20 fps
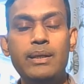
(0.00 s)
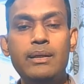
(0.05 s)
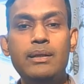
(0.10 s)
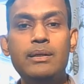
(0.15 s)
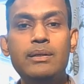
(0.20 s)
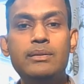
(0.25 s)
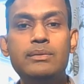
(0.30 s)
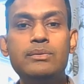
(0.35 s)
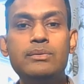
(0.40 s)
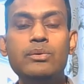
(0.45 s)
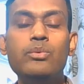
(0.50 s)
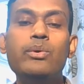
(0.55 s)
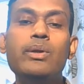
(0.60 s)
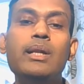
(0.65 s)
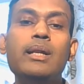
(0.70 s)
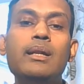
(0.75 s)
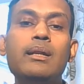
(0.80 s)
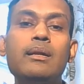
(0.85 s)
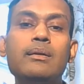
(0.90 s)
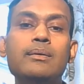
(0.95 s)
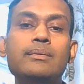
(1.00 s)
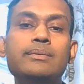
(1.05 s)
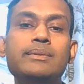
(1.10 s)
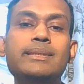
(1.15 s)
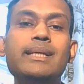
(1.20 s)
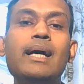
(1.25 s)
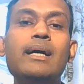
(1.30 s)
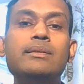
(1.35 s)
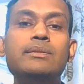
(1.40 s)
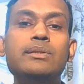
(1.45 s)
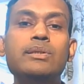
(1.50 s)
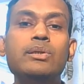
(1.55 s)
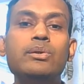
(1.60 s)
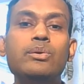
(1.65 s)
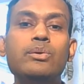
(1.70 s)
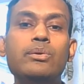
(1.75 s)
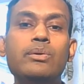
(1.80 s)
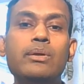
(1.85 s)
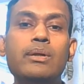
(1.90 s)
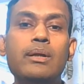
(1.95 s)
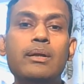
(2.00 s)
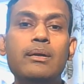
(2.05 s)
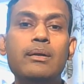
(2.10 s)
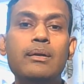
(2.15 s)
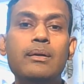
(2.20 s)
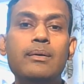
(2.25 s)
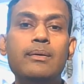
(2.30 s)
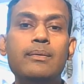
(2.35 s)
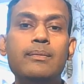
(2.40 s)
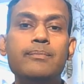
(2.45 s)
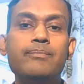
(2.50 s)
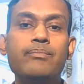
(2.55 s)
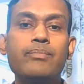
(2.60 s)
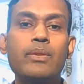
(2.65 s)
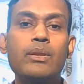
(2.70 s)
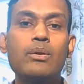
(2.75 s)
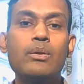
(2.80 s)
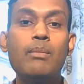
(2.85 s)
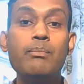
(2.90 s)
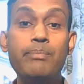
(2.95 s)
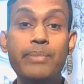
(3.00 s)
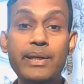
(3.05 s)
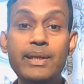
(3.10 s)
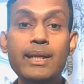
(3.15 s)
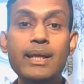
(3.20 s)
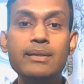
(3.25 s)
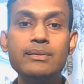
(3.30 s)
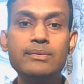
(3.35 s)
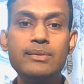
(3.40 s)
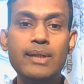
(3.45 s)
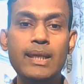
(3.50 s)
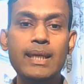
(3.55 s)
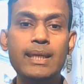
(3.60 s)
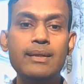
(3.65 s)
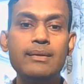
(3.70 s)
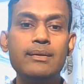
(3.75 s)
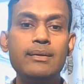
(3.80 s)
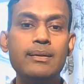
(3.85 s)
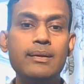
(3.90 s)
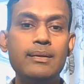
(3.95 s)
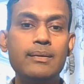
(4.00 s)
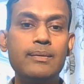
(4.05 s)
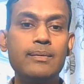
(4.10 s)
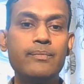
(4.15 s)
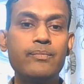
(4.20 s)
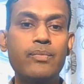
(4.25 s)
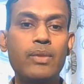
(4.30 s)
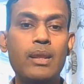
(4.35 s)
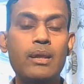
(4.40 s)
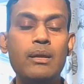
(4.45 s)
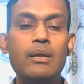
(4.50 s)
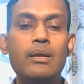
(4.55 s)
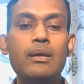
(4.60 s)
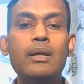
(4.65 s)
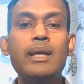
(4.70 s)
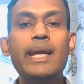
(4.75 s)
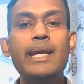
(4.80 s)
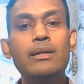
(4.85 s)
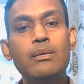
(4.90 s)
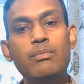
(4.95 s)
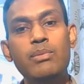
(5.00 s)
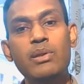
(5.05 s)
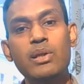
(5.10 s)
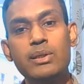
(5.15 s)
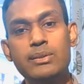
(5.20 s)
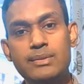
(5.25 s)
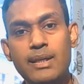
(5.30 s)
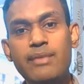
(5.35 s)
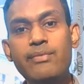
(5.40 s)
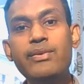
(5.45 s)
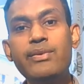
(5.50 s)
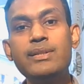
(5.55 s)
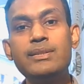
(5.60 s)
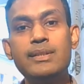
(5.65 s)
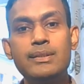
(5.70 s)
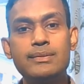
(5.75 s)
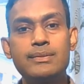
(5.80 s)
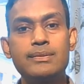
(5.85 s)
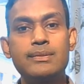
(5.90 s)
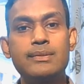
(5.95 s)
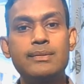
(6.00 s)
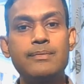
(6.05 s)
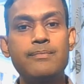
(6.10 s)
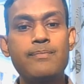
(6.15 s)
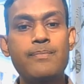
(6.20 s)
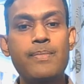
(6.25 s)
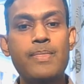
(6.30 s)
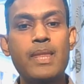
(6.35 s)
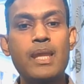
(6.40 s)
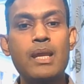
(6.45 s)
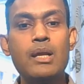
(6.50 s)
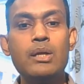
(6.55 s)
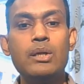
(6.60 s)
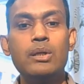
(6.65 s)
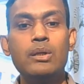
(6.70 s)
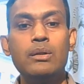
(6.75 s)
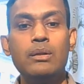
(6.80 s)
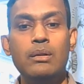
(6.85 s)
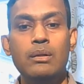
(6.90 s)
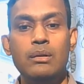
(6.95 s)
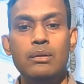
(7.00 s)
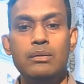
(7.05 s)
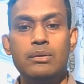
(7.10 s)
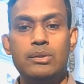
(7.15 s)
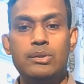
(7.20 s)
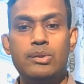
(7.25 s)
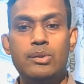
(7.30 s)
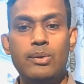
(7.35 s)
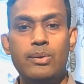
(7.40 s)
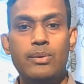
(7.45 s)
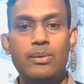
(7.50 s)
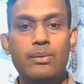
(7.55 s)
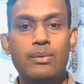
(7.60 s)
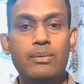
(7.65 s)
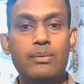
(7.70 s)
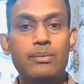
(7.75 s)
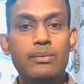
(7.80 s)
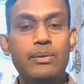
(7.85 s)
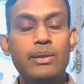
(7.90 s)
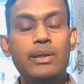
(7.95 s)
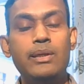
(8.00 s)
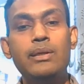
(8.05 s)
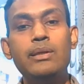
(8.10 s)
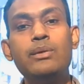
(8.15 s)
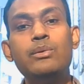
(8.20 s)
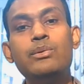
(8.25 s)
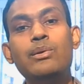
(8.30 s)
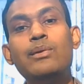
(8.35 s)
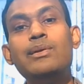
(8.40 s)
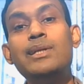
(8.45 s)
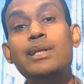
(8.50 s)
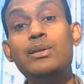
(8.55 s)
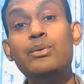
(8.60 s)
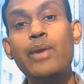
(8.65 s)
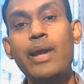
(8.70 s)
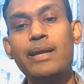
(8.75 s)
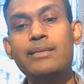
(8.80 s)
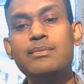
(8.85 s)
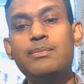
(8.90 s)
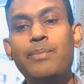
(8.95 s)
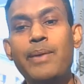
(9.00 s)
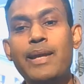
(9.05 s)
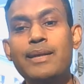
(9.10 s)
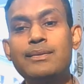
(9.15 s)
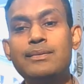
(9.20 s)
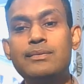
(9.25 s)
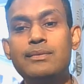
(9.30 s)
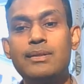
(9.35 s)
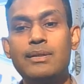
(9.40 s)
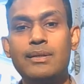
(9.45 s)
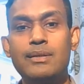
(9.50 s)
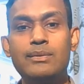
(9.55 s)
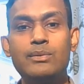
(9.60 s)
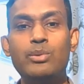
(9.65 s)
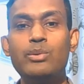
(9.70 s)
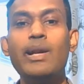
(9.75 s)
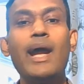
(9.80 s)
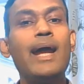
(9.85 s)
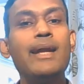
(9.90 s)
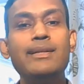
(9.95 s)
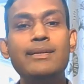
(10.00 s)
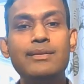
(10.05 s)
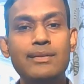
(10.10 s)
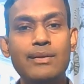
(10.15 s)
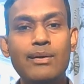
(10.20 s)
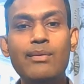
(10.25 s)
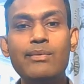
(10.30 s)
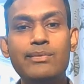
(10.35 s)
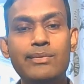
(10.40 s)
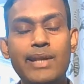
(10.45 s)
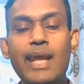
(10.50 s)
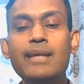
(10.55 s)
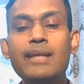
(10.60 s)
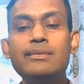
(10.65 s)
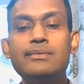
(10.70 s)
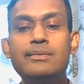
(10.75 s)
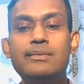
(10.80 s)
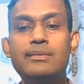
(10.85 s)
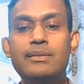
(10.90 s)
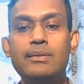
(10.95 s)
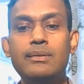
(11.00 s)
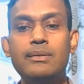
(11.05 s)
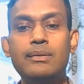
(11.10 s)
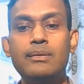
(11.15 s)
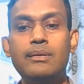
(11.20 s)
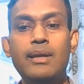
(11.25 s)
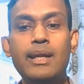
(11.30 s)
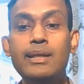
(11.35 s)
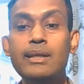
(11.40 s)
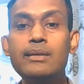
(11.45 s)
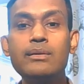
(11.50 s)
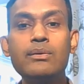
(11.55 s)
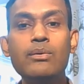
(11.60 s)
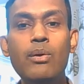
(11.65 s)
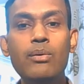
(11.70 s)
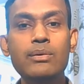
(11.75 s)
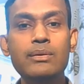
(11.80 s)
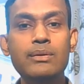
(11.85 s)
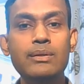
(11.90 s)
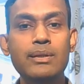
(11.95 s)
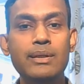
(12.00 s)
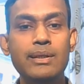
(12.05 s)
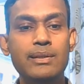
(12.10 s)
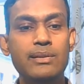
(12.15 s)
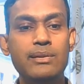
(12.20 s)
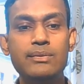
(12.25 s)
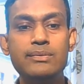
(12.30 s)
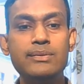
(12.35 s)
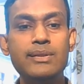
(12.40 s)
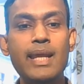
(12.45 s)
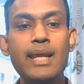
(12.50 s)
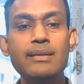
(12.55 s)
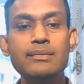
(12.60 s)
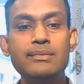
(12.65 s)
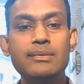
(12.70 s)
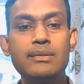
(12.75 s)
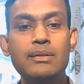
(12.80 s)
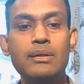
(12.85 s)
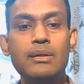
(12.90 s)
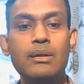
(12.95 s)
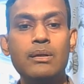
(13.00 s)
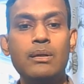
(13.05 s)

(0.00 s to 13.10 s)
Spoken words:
it will judge your competence in AWS services. So you don't need to expect to write or test any code in this test.